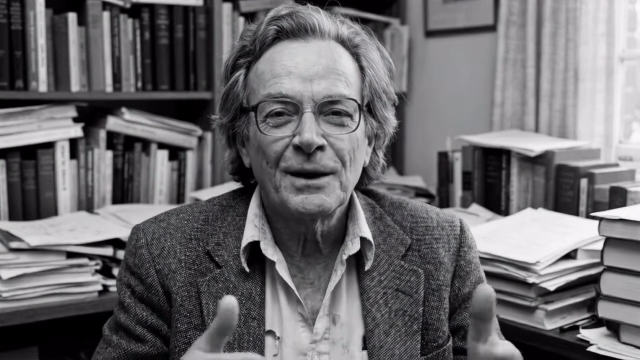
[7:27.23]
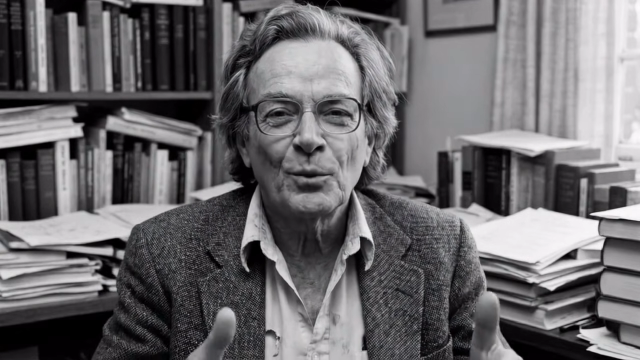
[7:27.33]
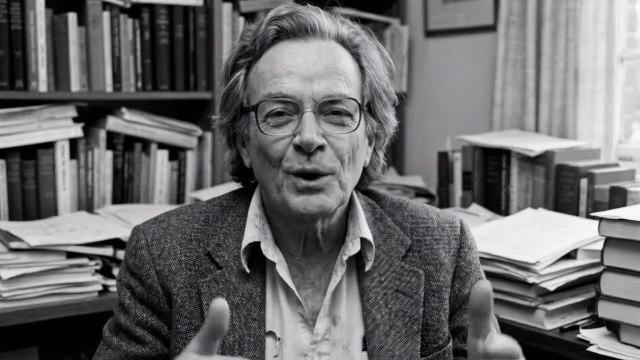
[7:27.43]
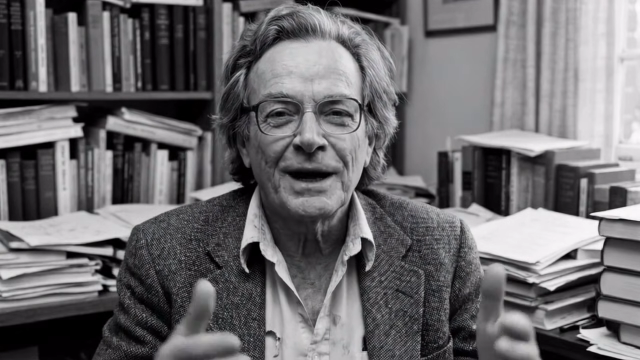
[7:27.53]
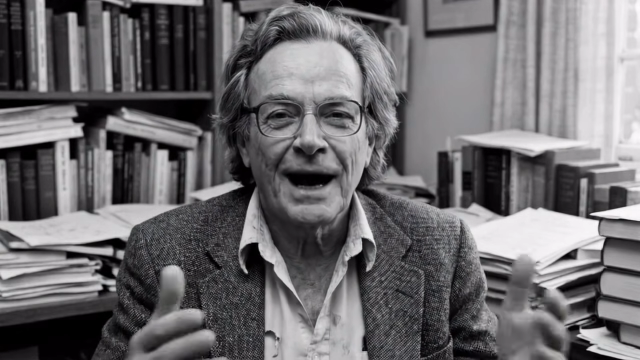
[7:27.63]

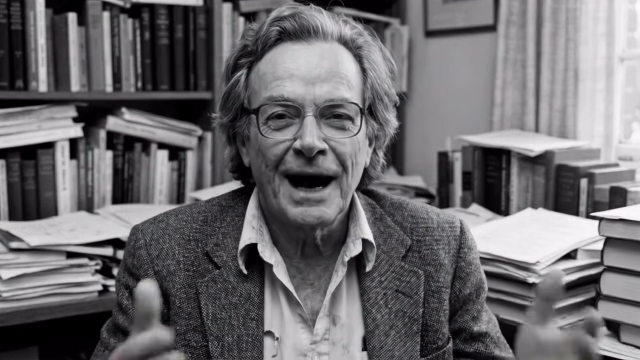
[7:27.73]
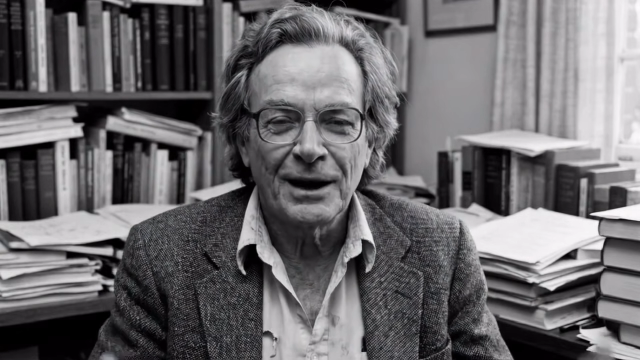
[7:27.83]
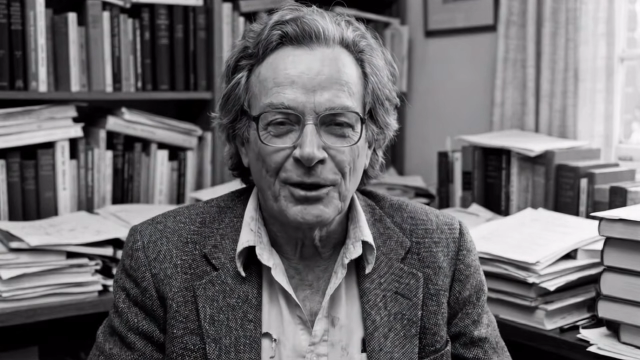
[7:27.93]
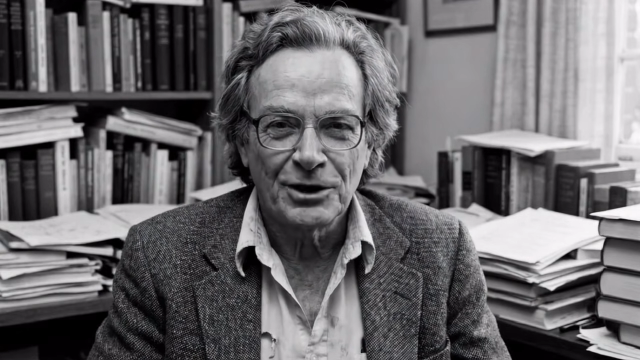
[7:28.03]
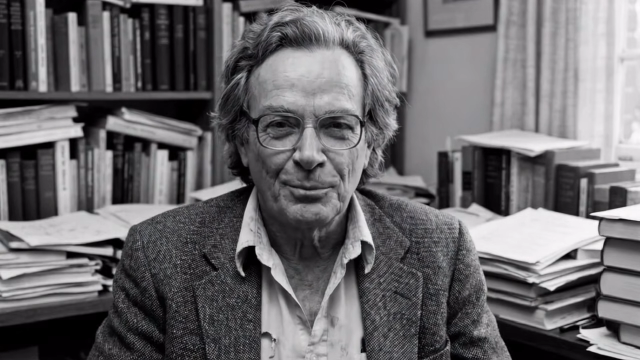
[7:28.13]
When
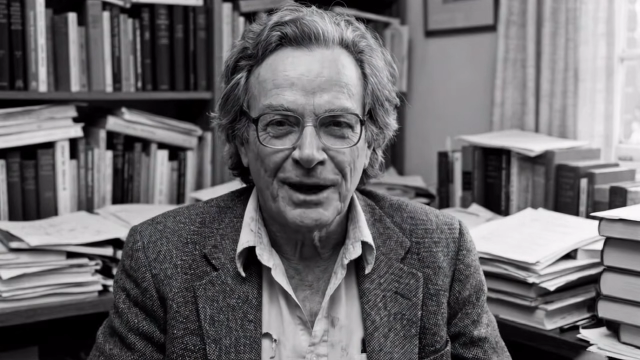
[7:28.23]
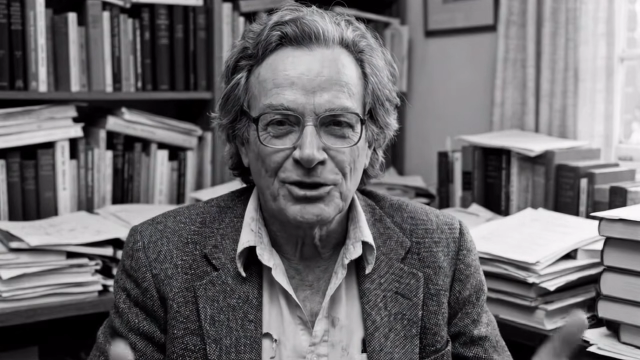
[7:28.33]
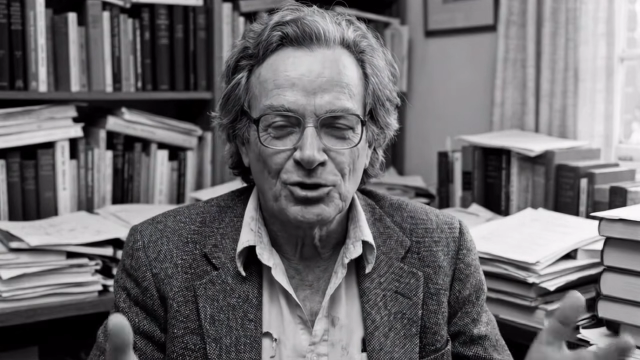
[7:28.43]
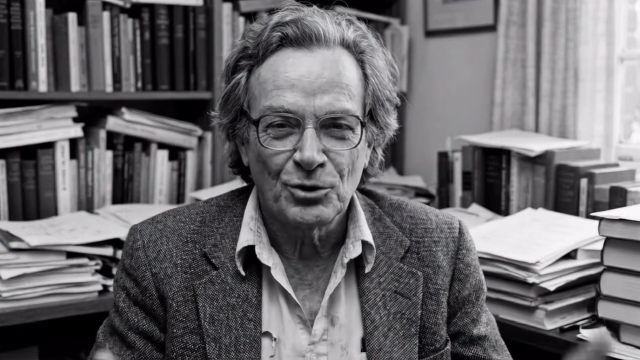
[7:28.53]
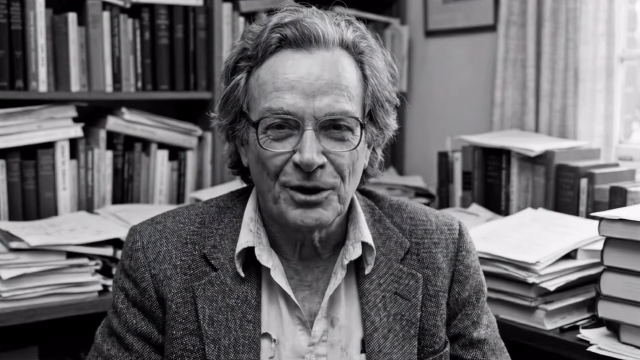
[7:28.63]
higher
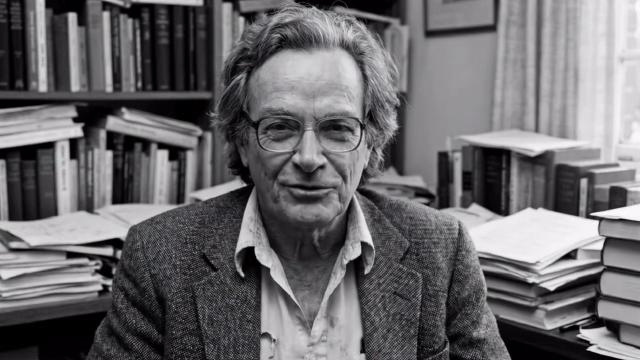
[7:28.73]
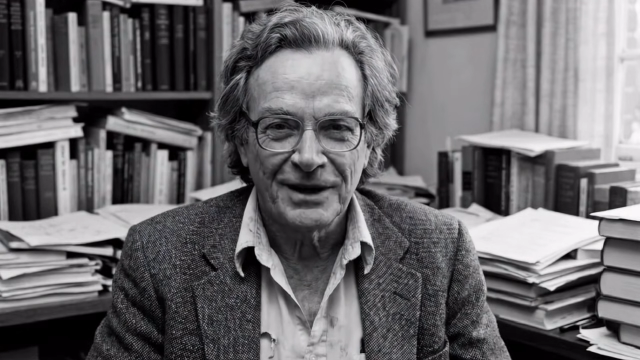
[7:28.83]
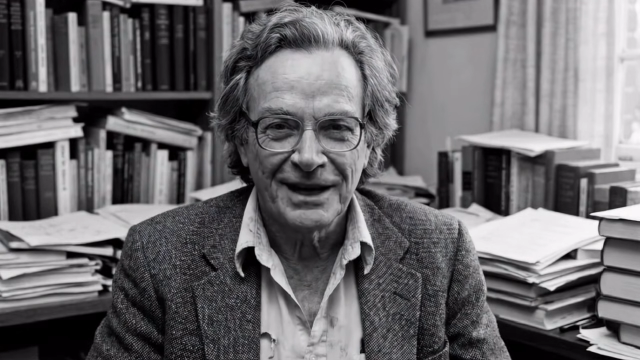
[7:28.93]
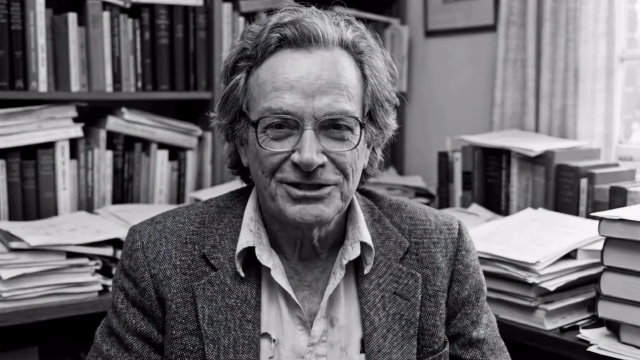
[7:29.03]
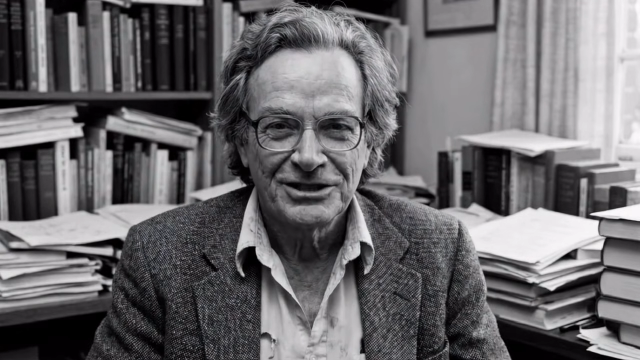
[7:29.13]
dimensional
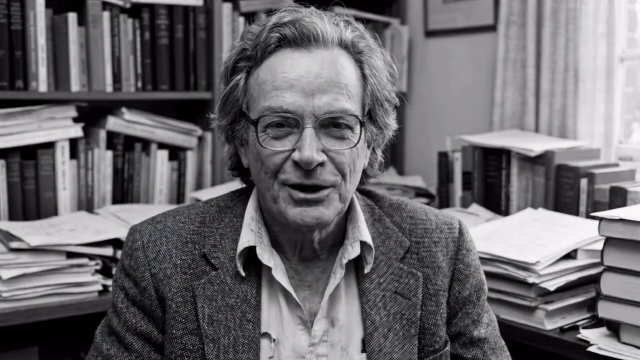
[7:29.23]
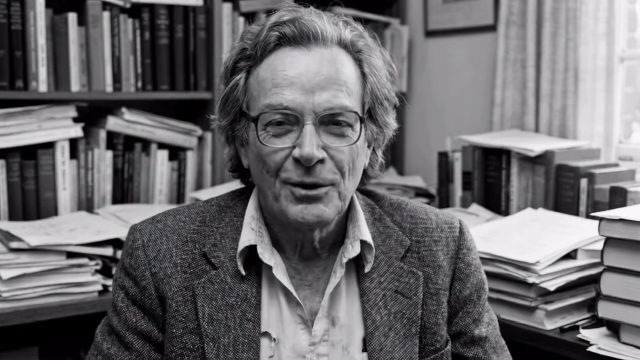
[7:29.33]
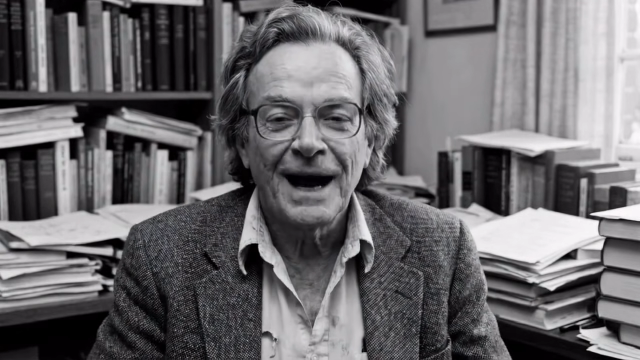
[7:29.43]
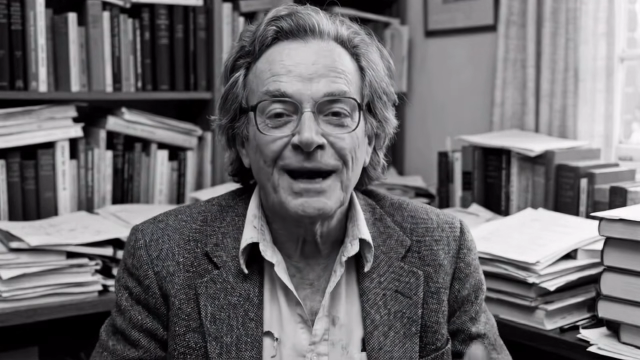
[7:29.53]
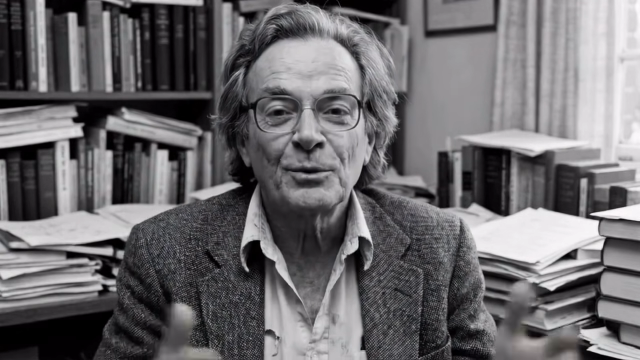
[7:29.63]
events
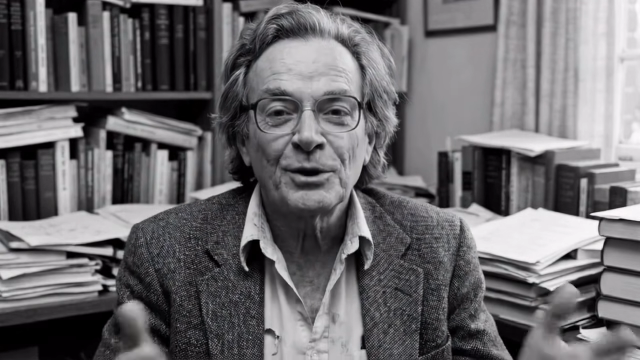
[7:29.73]
interact